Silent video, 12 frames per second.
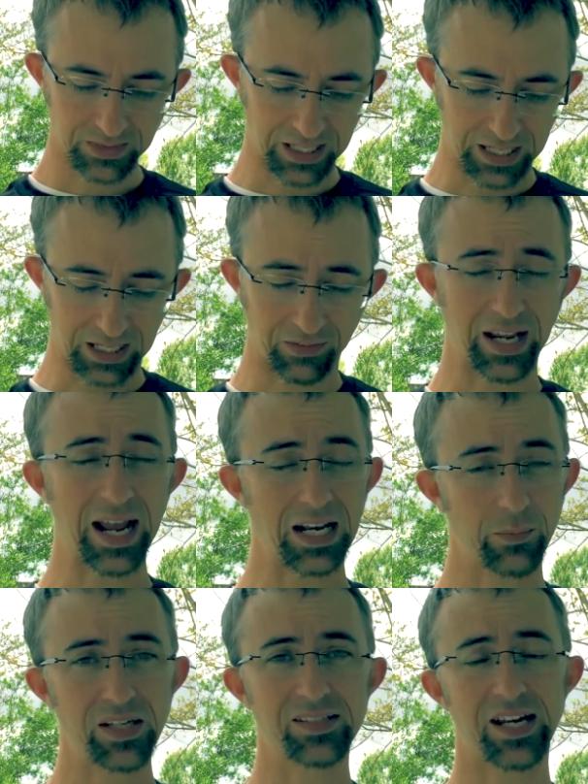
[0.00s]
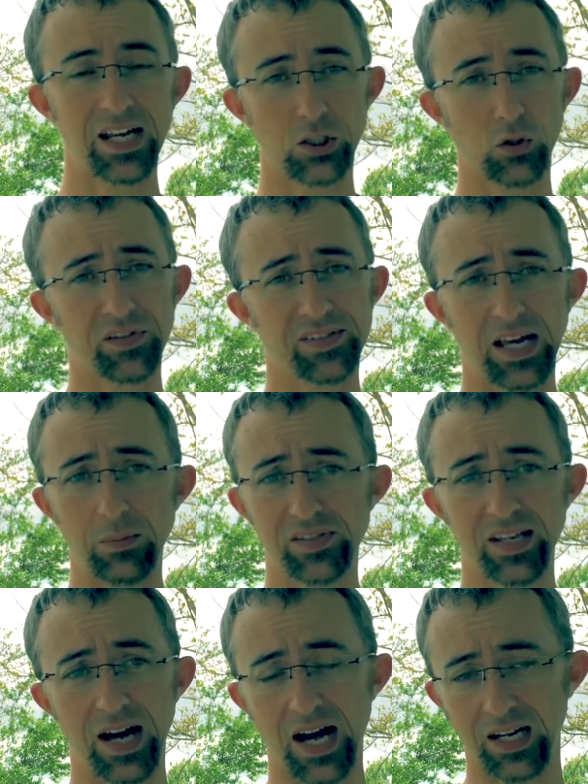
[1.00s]
and they had to be staged on the same
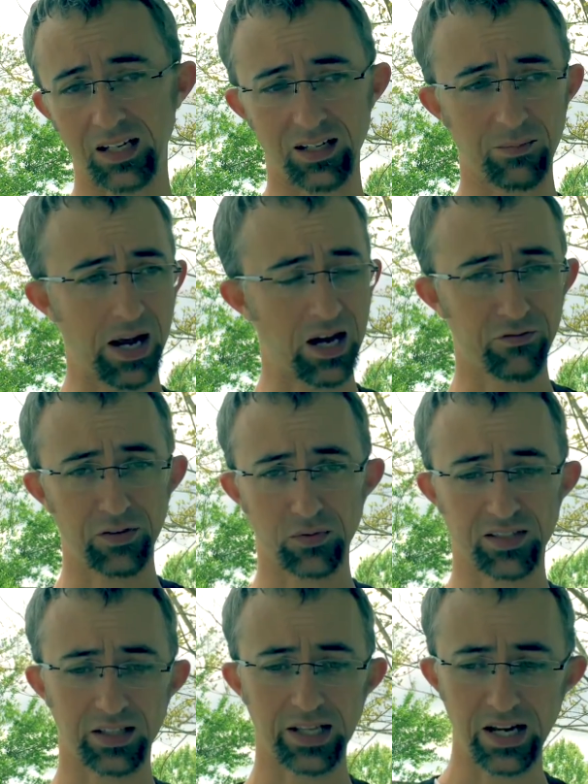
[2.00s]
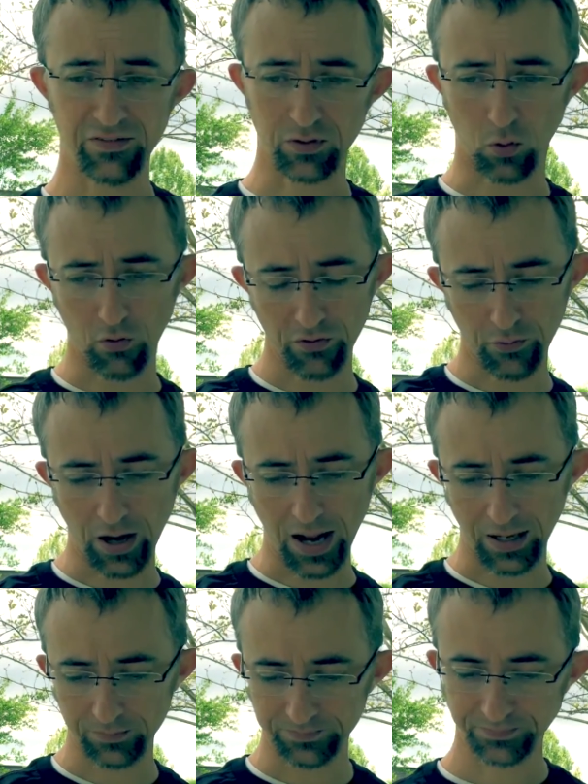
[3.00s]
side. It didn't matter if it was the left or the
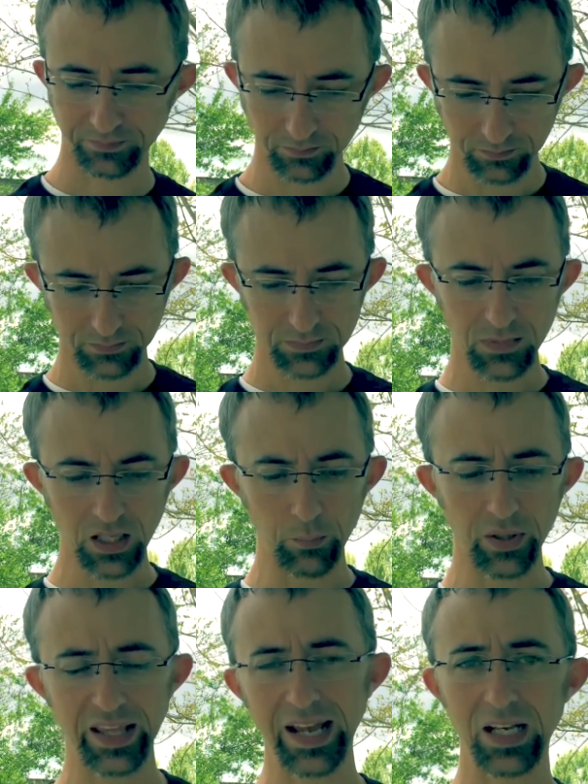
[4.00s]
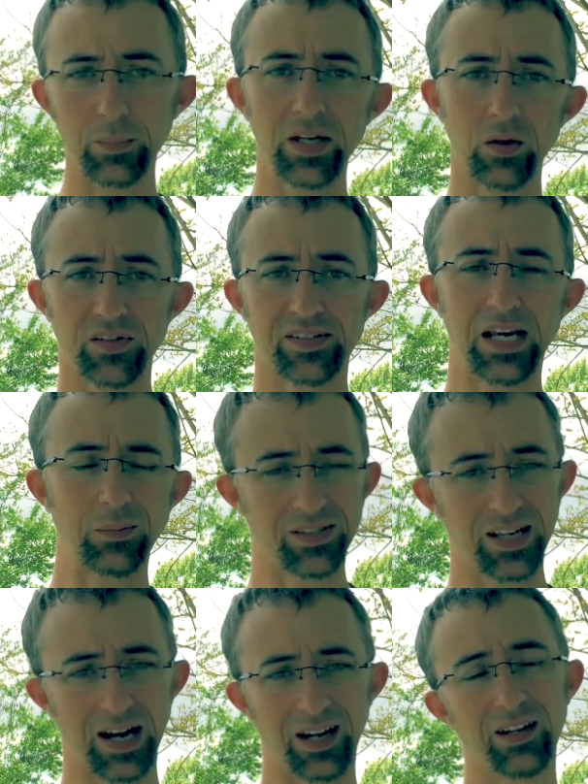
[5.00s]
right, but they had to be on the same
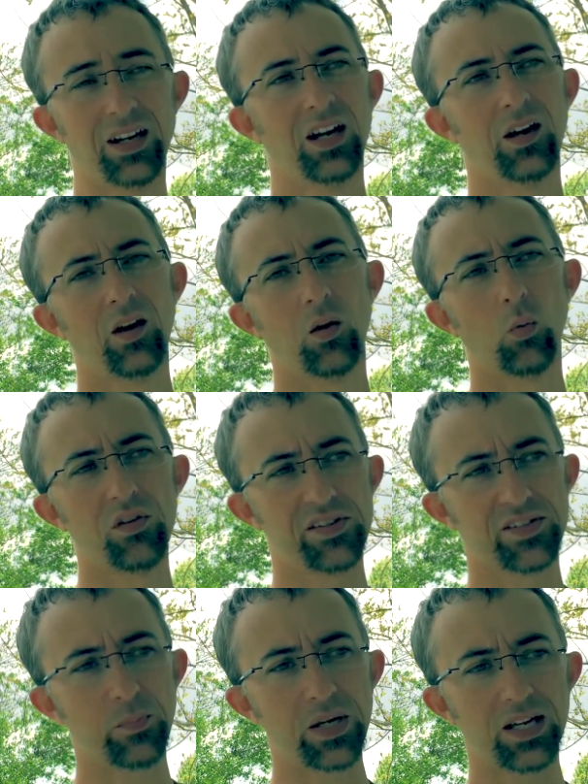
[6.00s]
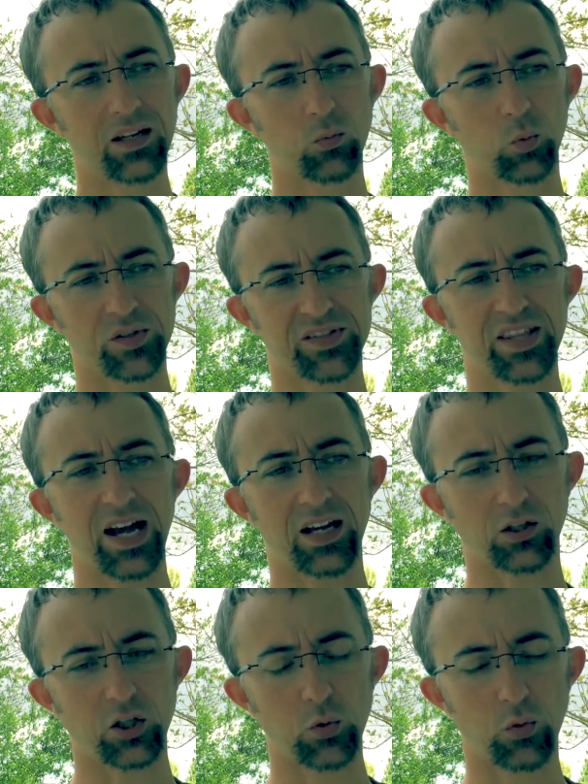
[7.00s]
side. What this meant was
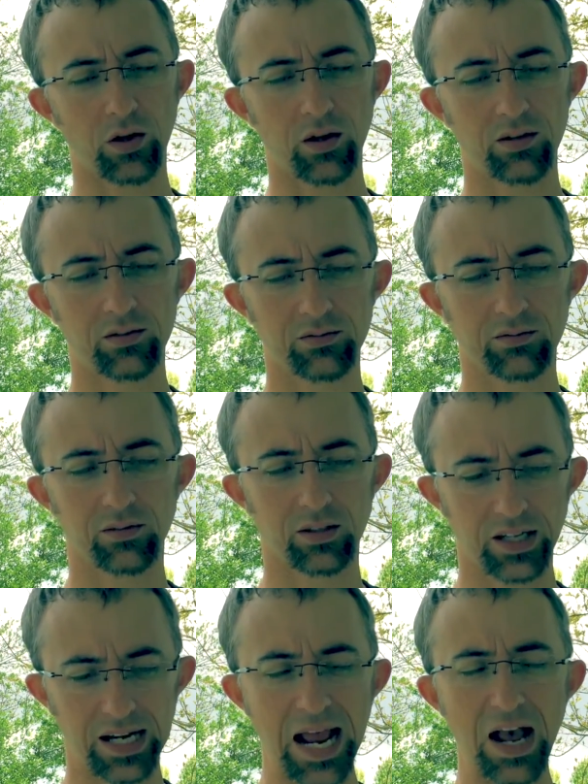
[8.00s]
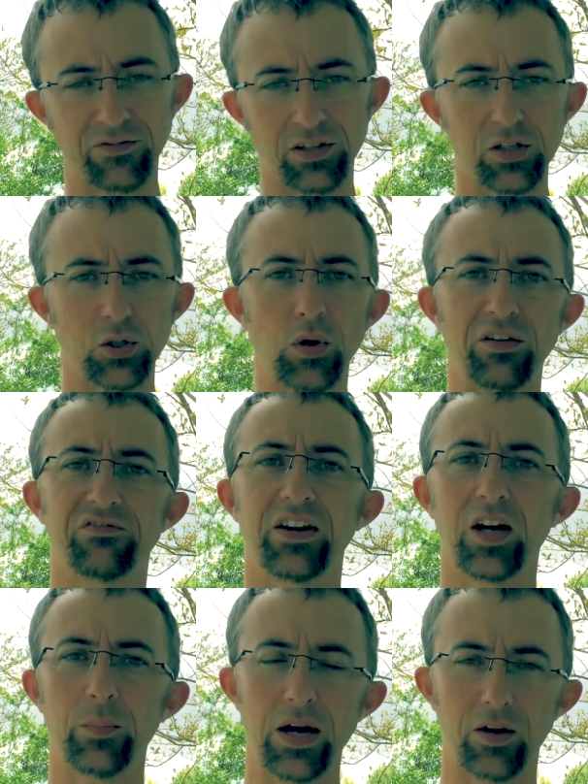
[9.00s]
that you were going to have to do a
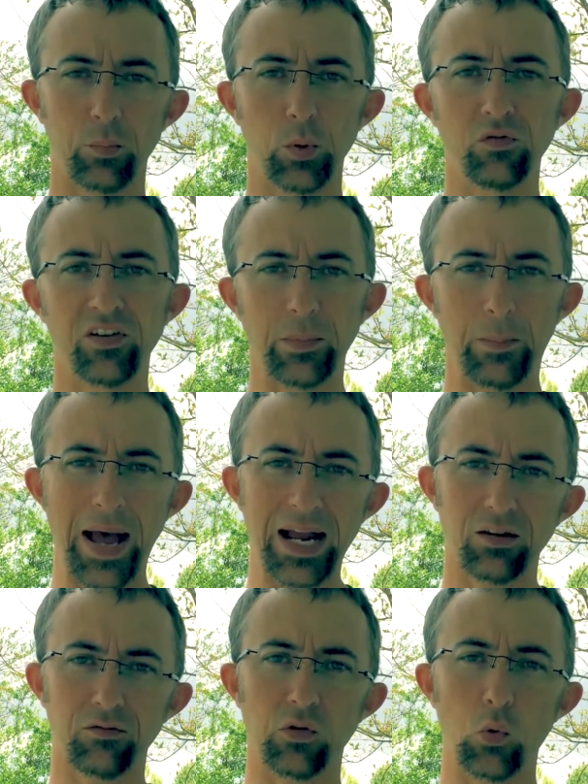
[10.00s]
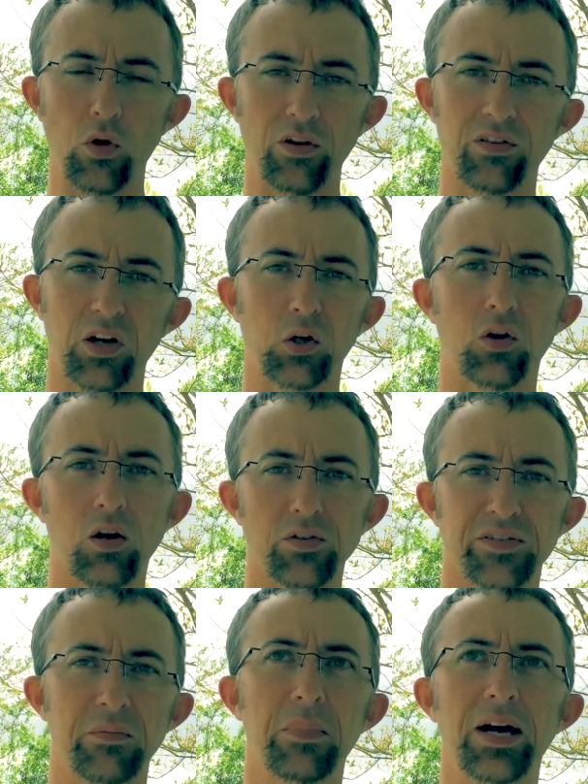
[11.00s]
fair amount of moving back and forth
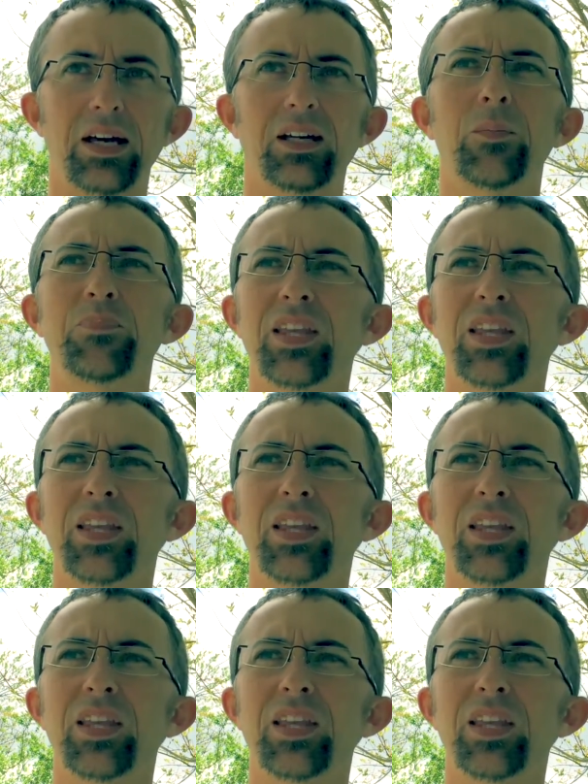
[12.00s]
across the bay.